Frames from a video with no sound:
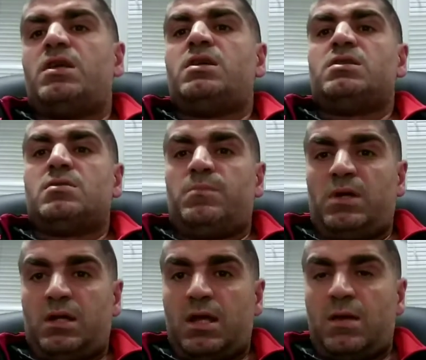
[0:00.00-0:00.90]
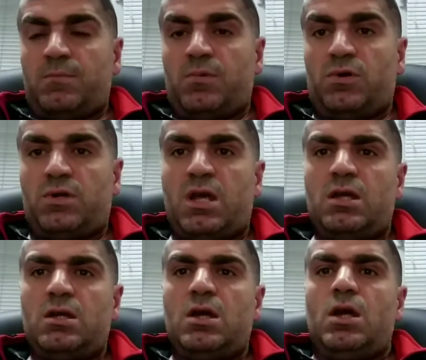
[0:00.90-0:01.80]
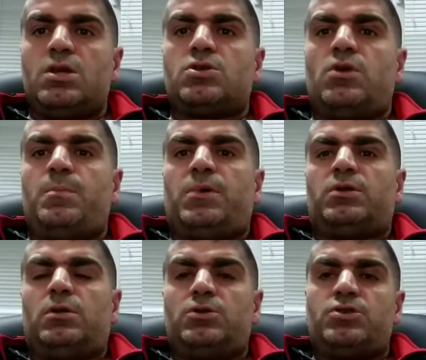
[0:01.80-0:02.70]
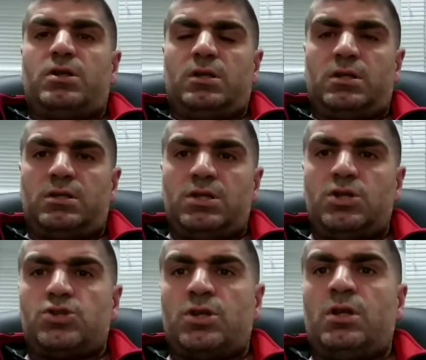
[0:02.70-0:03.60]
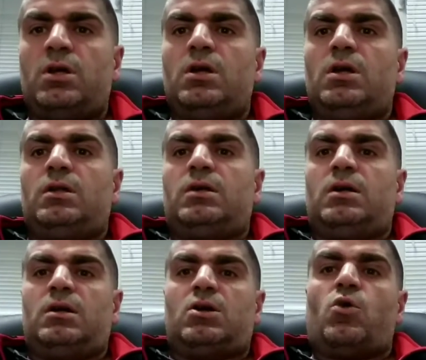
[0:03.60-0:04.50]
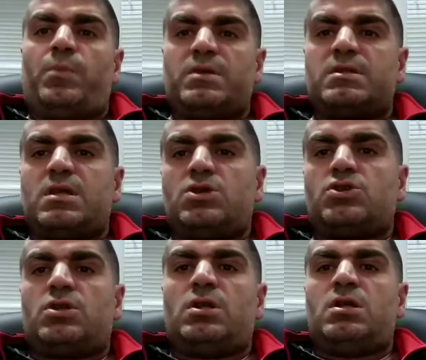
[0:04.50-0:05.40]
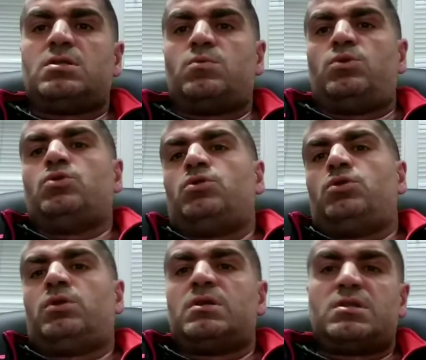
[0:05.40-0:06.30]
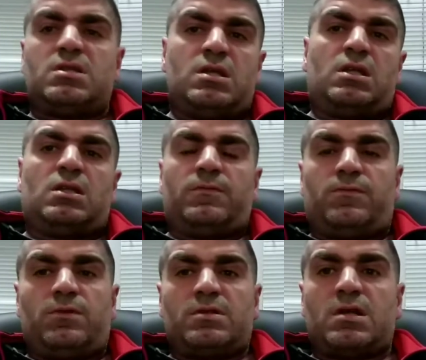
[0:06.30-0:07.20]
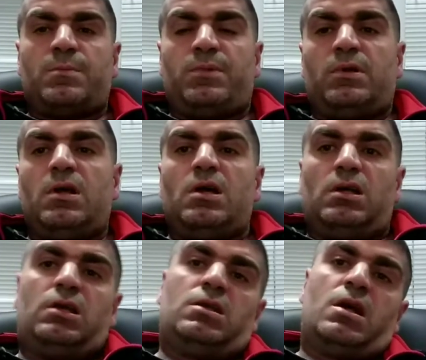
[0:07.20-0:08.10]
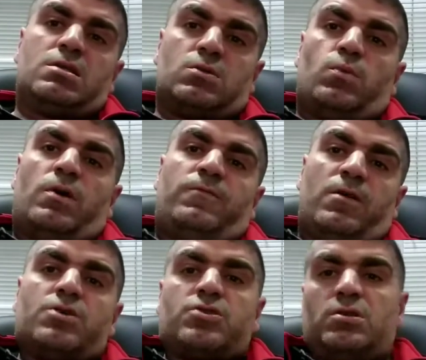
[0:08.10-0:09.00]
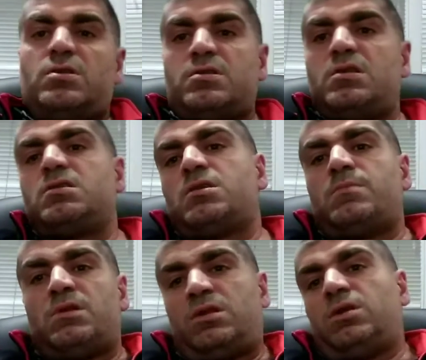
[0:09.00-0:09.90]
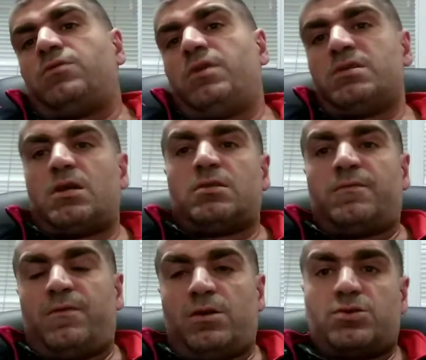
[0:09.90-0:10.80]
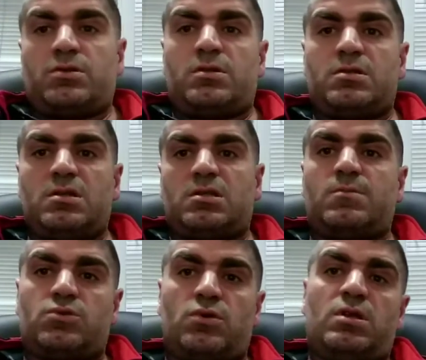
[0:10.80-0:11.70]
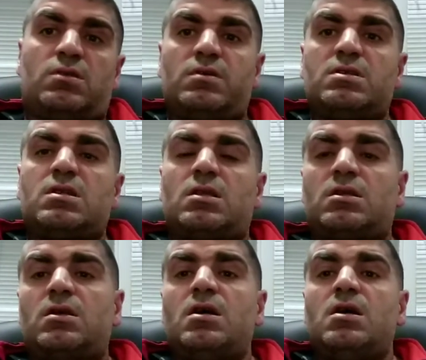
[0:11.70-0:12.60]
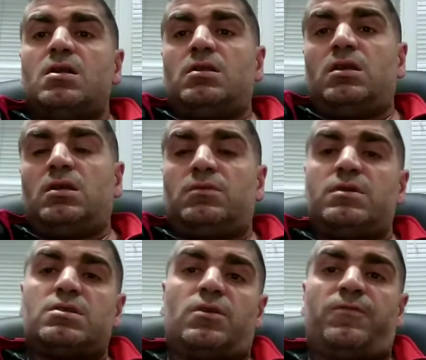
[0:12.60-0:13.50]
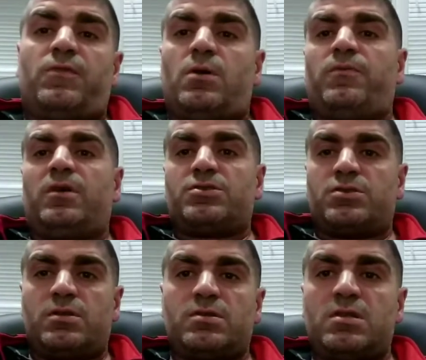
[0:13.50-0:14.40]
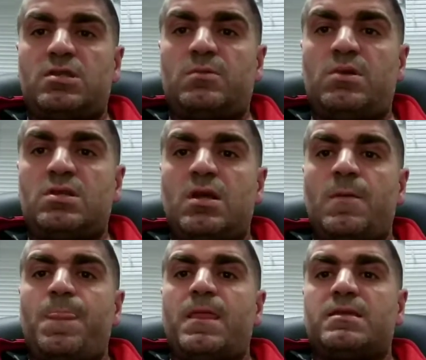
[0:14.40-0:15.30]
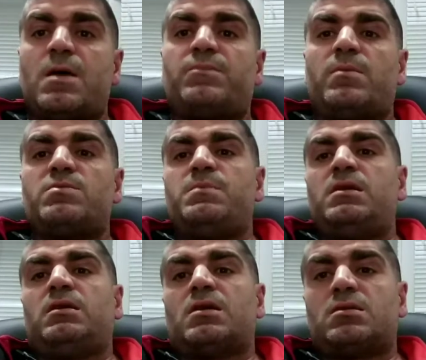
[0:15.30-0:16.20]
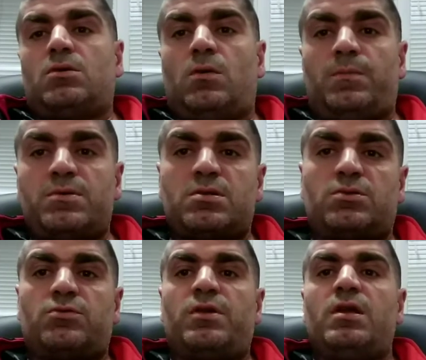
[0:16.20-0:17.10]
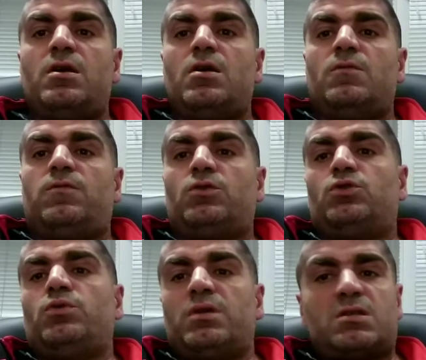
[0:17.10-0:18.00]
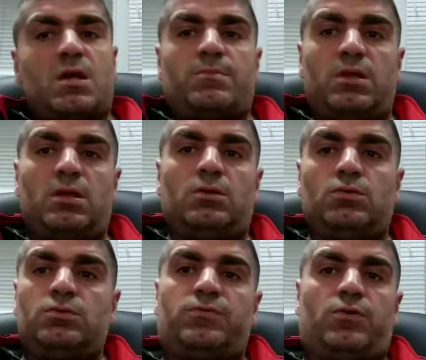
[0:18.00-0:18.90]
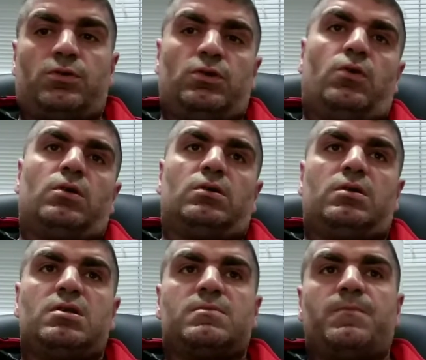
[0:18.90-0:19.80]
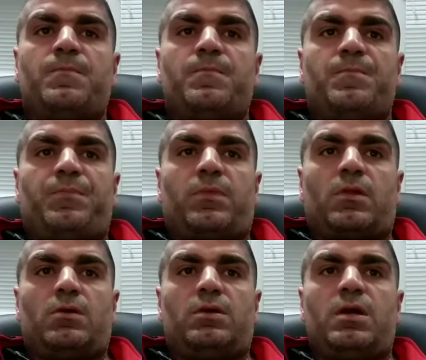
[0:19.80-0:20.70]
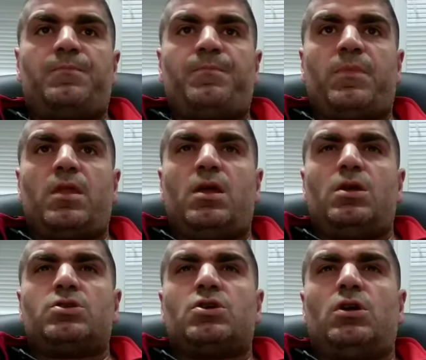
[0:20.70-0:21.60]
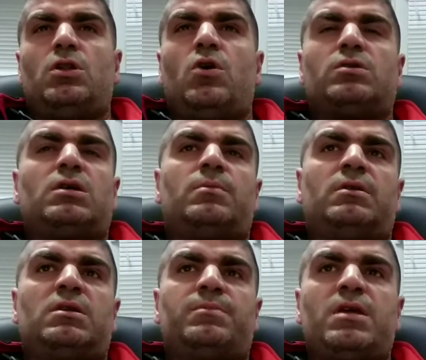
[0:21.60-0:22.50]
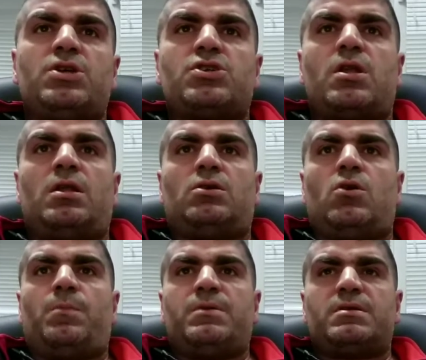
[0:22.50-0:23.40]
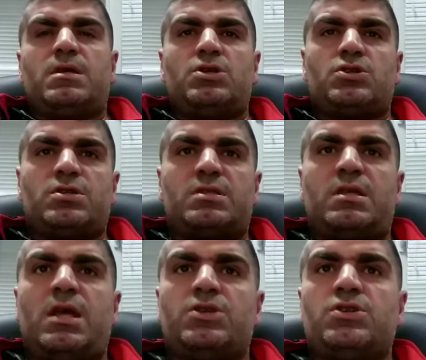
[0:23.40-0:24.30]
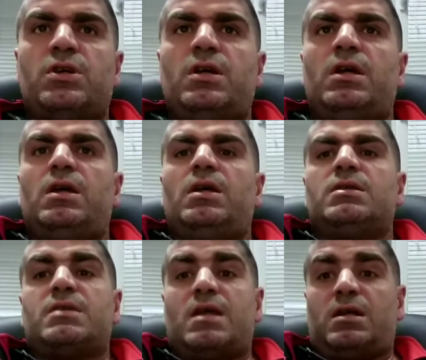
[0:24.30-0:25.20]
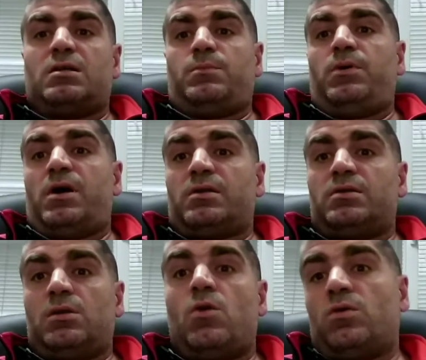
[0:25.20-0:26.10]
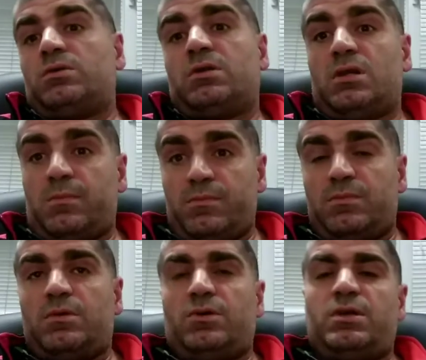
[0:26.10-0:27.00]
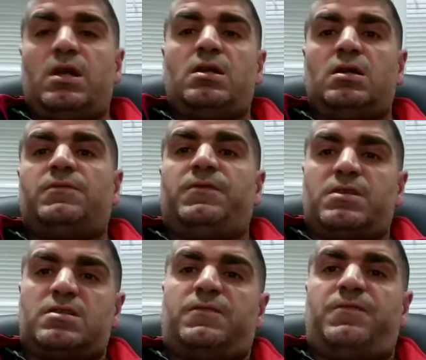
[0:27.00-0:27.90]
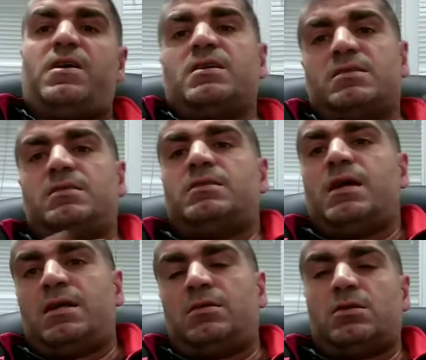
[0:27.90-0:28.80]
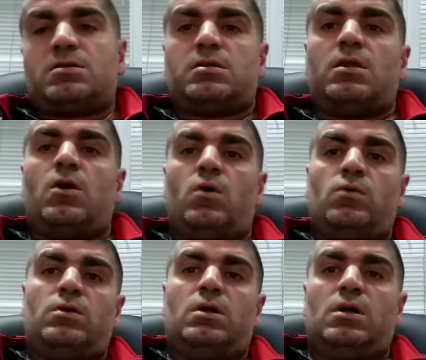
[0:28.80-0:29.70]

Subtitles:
is became. Okay, so in pathological condition, the compensation is you can see that, for example, enhanced one functional system and decrease other functional system. So the increase of one functional system is sometimes being as a compensatory for doing something good for the organism. Okay, so long-term adaptation and compensation stage, second part, long-term. Okay, at first the fast, then the slow.